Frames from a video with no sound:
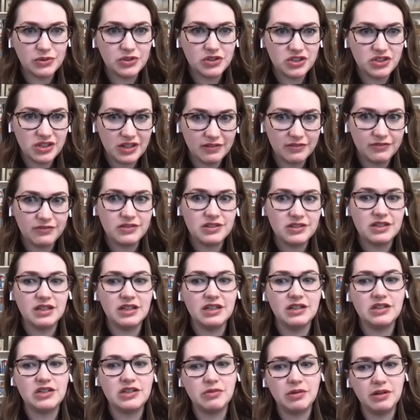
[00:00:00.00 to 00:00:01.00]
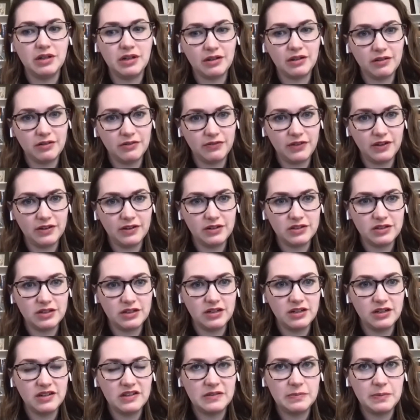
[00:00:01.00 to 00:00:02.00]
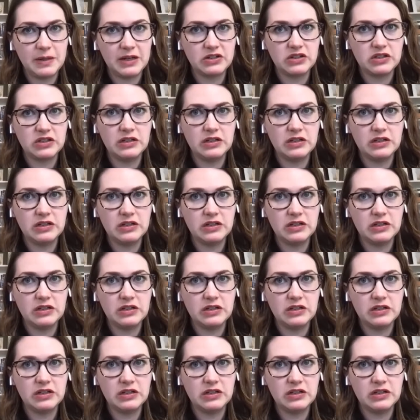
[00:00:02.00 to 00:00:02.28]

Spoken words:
to shift into another function,